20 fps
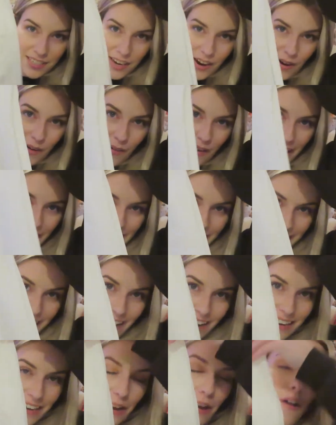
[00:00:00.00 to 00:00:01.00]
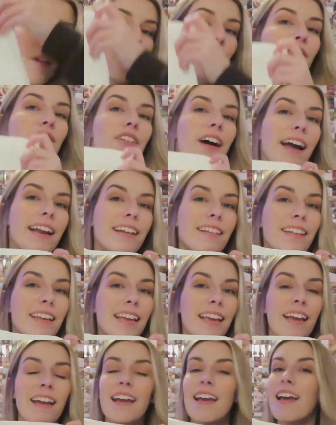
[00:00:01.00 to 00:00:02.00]
So I got it
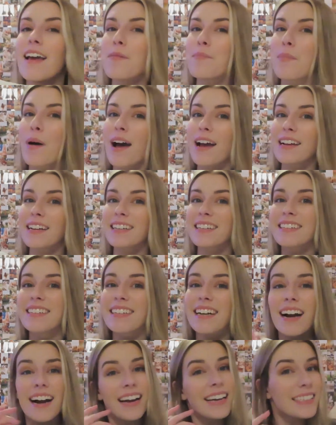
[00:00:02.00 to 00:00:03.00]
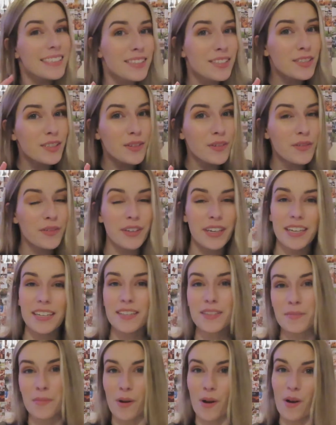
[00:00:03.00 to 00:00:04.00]
finally, but it's too
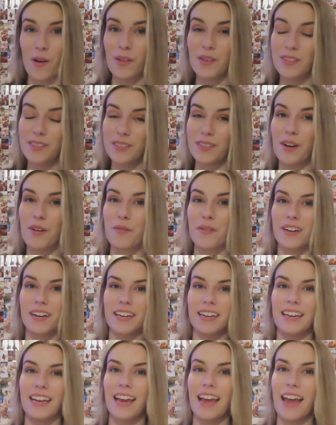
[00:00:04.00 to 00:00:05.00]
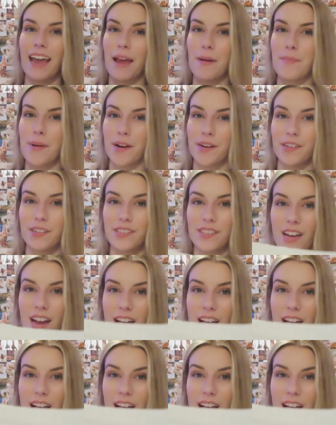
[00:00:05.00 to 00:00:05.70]
freaking small, so we're gonna get a bigger